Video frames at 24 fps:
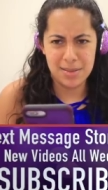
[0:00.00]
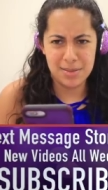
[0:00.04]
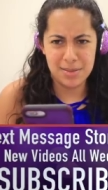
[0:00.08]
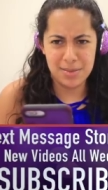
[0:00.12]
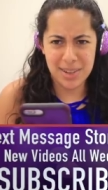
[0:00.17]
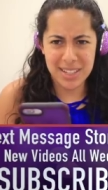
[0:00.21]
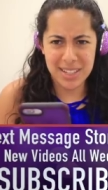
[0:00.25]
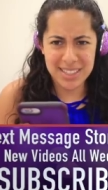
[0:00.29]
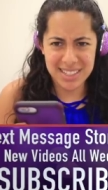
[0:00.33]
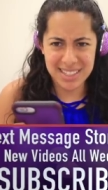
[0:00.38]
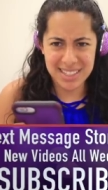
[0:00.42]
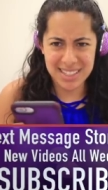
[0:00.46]

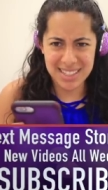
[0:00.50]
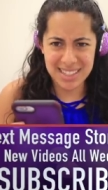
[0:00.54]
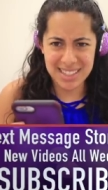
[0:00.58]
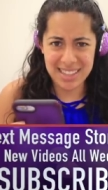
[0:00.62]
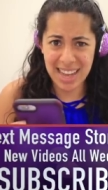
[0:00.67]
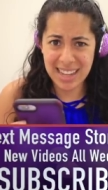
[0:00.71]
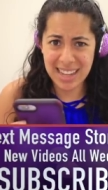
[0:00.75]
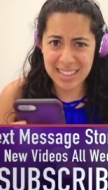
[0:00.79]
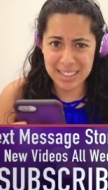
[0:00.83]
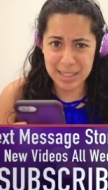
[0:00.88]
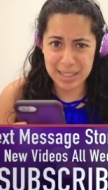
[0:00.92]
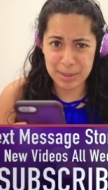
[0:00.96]
What's
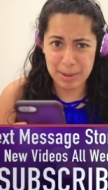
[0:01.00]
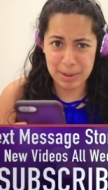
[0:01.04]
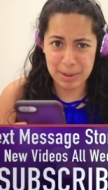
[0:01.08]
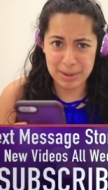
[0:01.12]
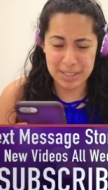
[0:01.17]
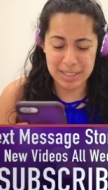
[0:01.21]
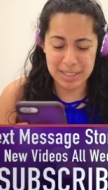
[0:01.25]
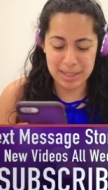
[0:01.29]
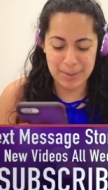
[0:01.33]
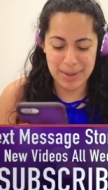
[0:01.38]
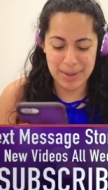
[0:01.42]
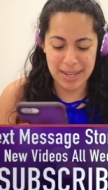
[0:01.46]
that
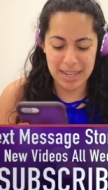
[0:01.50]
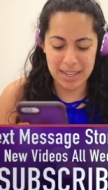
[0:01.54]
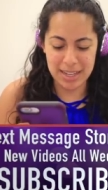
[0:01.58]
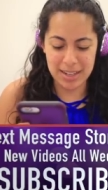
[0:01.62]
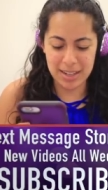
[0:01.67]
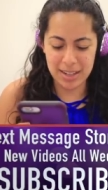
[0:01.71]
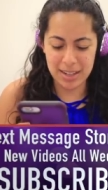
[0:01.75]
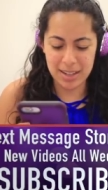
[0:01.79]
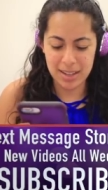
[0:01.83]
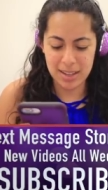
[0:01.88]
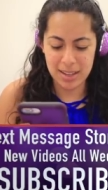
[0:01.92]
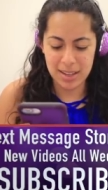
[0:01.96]
supposed to
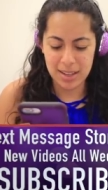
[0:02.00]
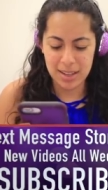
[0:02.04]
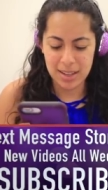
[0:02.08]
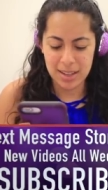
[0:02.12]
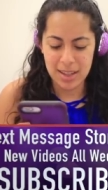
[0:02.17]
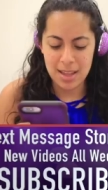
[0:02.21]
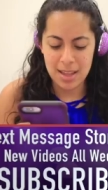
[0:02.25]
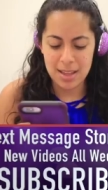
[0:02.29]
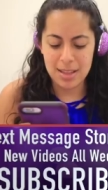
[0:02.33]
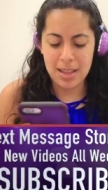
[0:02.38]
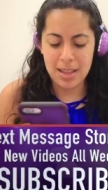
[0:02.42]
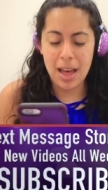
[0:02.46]
mean?
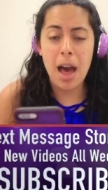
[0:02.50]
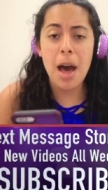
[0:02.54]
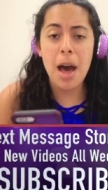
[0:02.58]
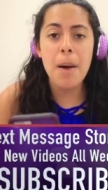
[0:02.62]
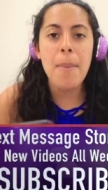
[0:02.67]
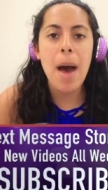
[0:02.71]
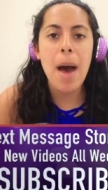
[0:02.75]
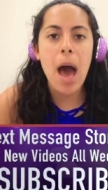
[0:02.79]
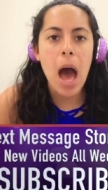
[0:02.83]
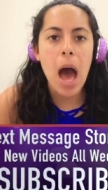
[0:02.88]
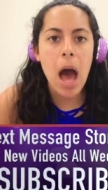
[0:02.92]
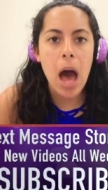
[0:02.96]

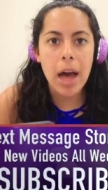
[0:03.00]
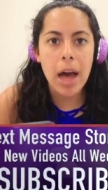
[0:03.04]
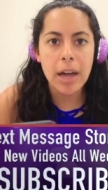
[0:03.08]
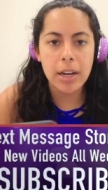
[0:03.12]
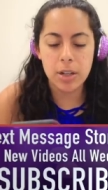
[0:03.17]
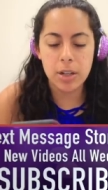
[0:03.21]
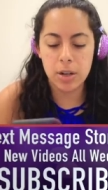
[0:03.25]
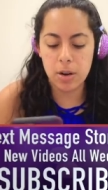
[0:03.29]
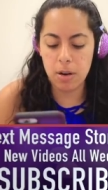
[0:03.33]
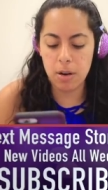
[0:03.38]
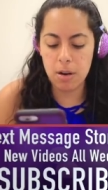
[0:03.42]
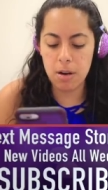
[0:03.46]
Come
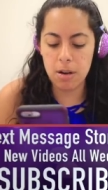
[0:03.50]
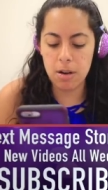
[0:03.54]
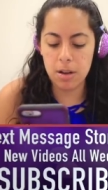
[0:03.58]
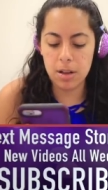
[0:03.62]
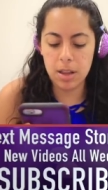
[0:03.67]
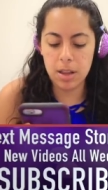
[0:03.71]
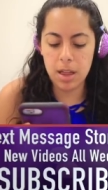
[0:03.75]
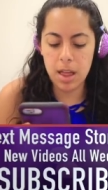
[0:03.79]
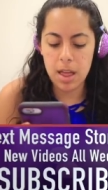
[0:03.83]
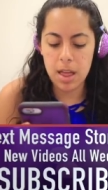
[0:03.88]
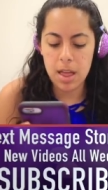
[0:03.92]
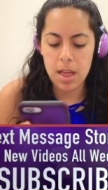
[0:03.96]
on,
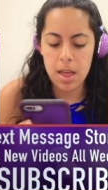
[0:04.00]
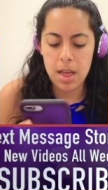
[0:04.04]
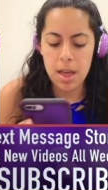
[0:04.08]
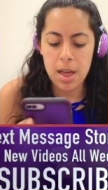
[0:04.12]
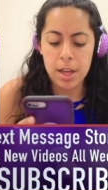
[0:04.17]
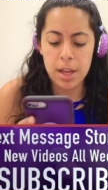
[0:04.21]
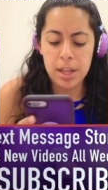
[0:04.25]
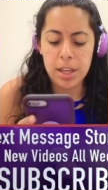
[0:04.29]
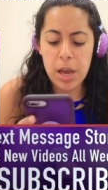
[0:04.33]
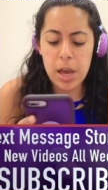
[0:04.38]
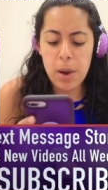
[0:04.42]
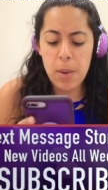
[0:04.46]
girl.
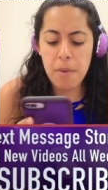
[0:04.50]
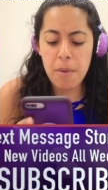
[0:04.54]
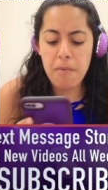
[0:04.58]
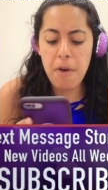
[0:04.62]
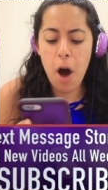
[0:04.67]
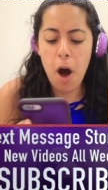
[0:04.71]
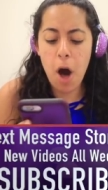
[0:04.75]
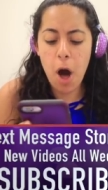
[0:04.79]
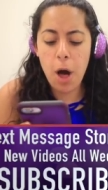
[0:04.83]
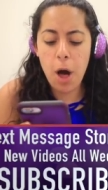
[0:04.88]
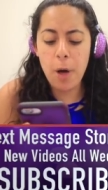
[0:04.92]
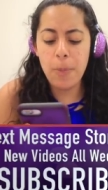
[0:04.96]
You of
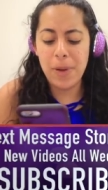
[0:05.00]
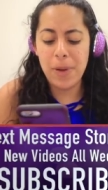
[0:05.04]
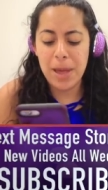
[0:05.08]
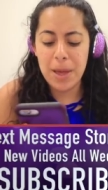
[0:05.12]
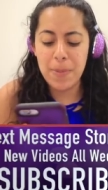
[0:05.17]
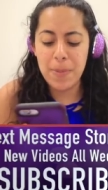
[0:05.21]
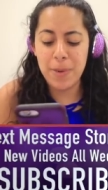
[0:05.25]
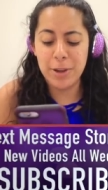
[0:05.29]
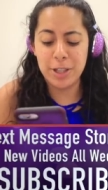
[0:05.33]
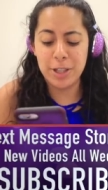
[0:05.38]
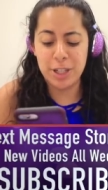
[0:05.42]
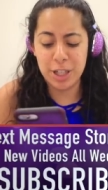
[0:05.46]
all
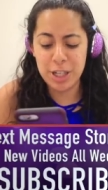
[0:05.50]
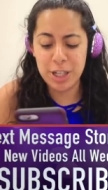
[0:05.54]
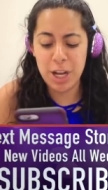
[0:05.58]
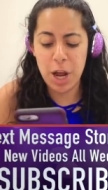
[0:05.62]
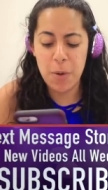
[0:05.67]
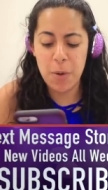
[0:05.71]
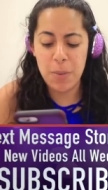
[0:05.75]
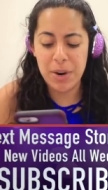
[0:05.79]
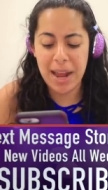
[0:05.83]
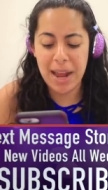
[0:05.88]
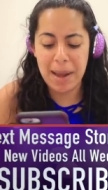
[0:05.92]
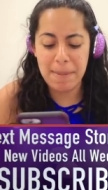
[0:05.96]
people should
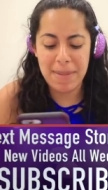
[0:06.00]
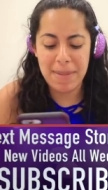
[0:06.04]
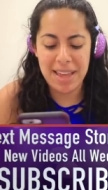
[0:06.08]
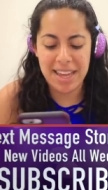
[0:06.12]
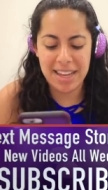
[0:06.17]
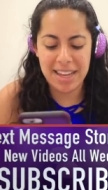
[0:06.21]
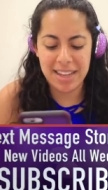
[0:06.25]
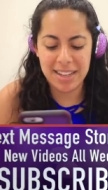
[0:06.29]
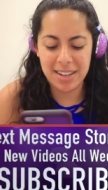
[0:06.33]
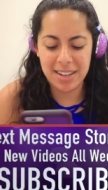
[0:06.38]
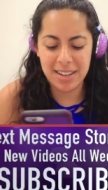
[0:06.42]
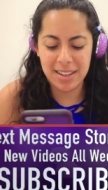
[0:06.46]
know what I
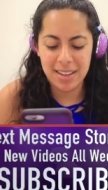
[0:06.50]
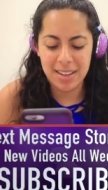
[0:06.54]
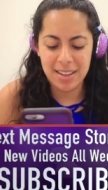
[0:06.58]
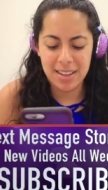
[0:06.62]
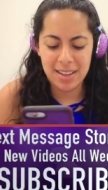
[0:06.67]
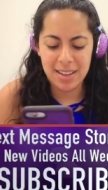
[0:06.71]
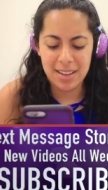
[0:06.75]
mean.